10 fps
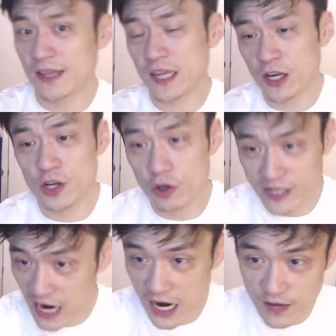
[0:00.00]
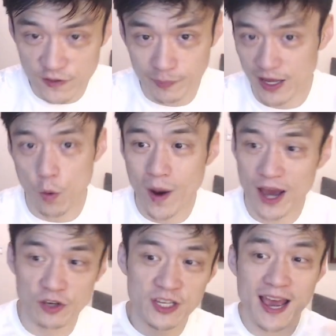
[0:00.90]
they're going to go to Cardiff to play
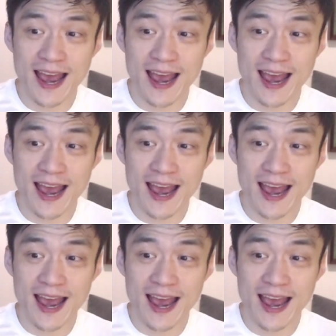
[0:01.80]
Wales